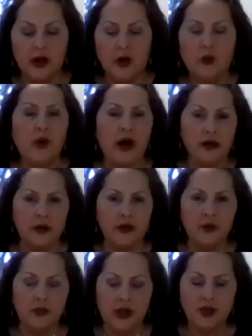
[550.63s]
Rather
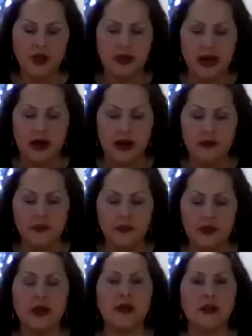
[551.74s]
than reaching out, the
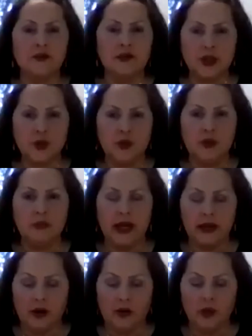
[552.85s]
individual may
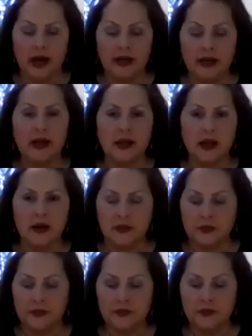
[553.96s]
go at it alone.